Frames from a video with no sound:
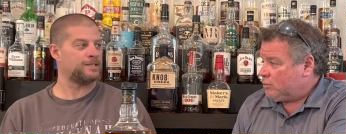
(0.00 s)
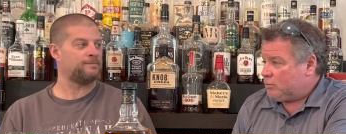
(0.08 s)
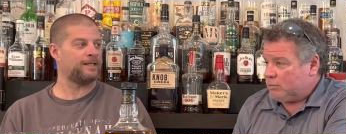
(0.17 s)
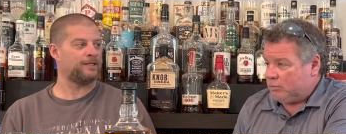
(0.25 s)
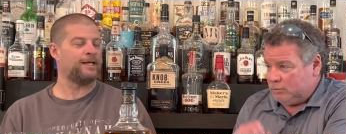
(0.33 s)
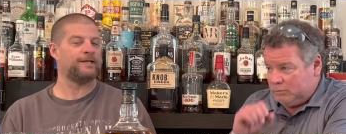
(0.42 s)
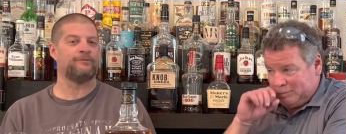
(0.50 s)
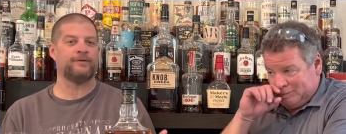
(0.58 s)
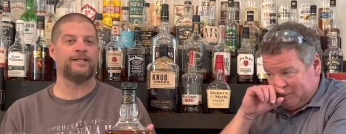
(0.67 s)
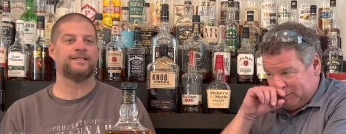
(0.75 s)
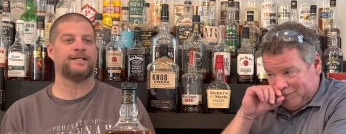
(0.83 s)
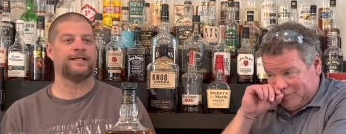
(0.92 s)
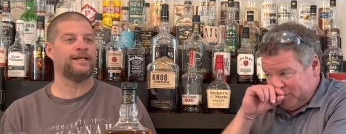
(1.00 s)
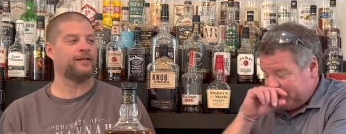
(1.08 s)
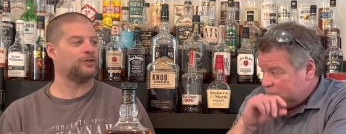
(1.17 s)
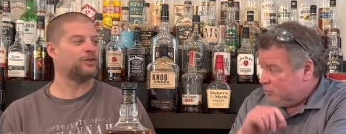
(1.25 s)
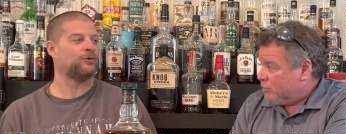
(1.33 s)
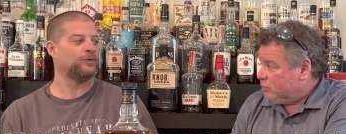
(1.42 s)
Speaker 1: in my life." And he's like, "Yeah,
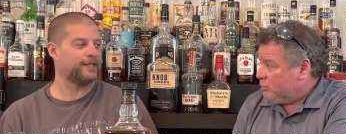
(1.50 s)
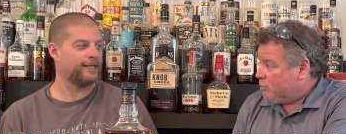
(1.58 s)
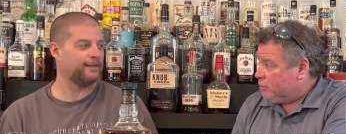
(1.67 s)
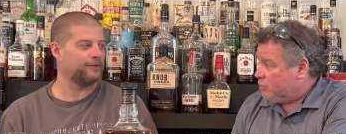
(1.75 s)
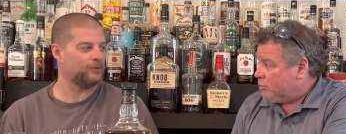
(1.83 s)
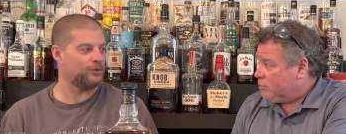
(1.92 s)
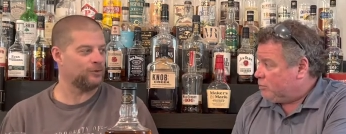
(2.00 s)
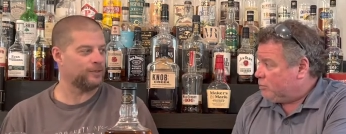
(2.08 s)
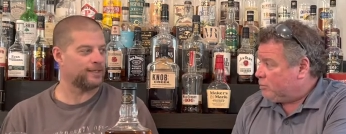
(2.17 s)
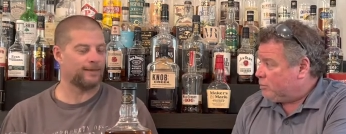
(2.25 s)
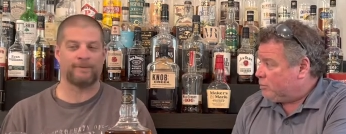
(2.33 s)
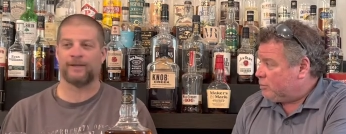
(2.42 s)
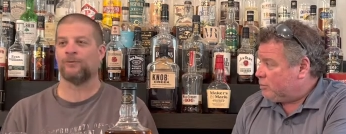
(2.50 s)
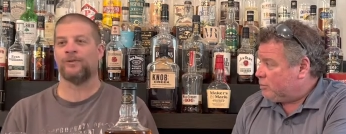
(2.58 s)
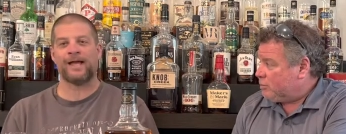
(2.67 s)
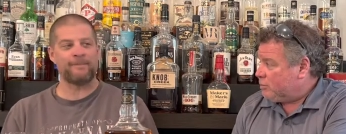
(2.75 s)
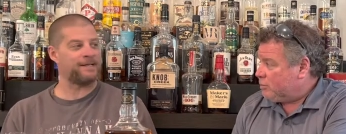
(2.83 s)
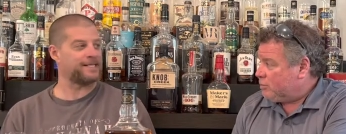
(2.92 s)
you can only get it in New York." I'm like, "Well,
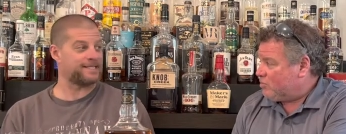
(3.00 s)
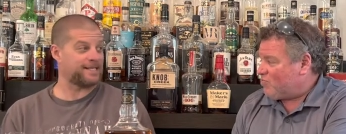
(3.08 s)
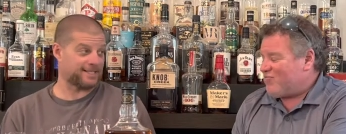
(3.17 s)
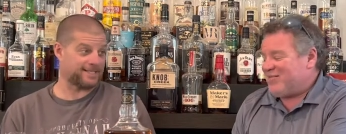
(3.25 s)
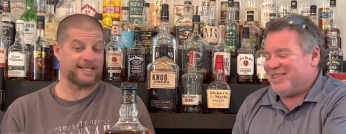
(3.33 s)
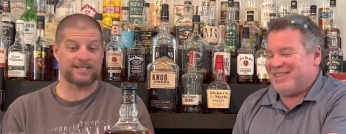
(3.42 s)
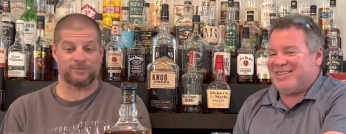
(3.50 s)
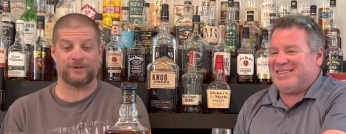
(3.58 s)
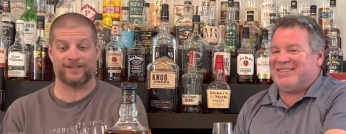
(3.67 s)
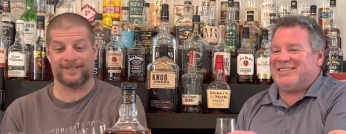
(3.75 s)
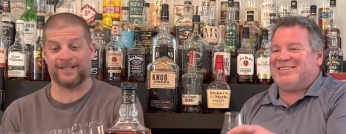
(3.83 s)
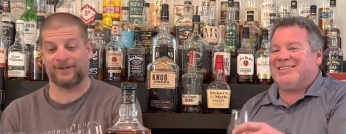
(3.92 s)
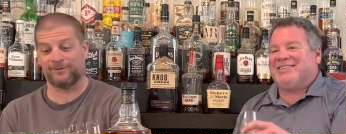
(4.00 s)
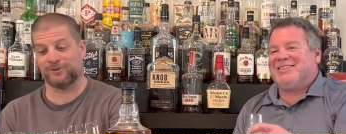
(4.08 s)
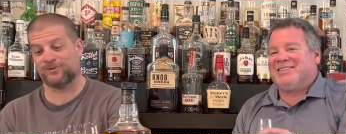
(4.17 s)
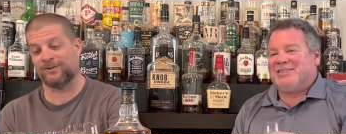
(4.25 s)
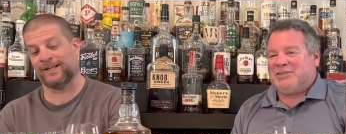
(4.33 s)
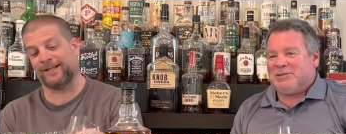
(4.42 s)
that makes sense because that's where I think I was
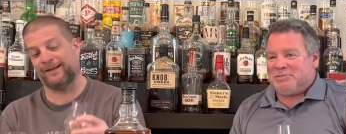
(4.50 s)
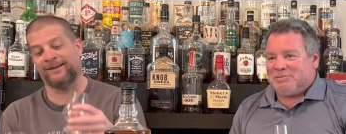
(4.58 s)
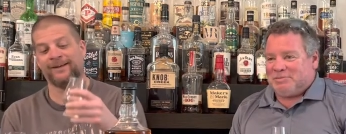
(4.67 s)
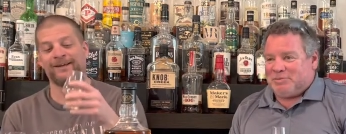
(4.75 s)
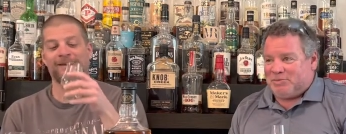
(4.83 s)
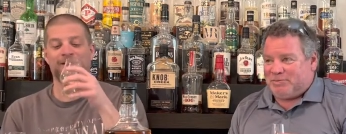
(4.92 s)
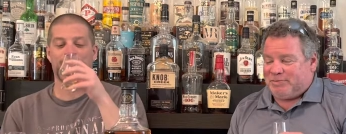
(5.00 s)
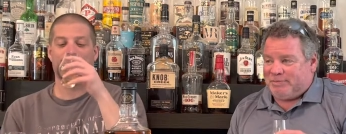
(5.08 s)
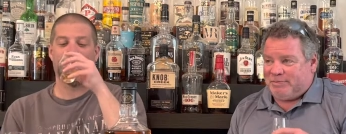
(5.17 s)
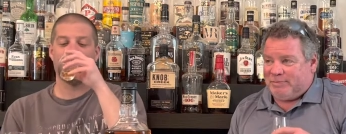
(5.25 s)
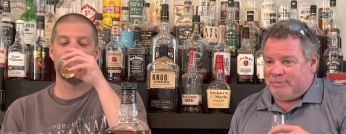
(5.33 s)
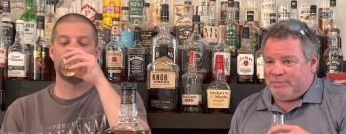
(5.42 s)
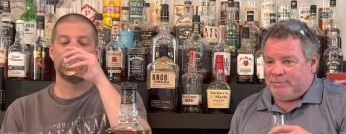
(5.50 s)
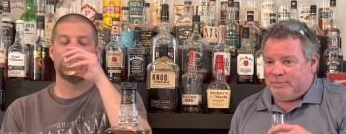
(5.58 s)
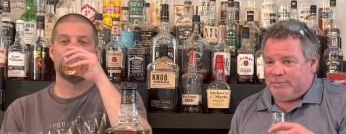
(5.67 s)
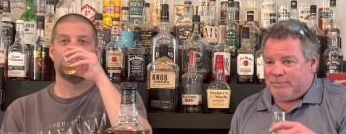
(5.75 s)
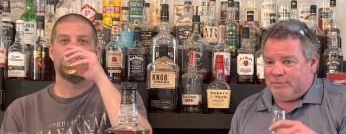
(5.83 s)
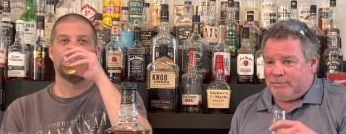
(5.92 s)
drinking it." Mm-hmm. But
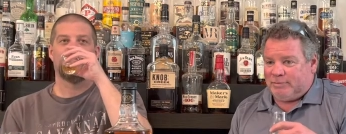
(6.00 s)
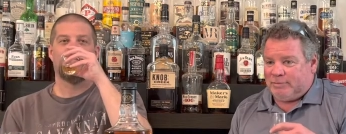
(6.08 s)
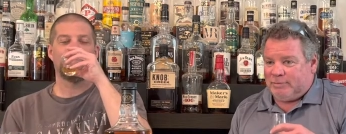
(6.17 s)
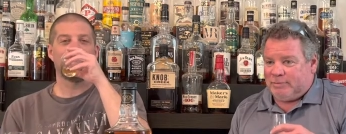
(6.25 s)
I've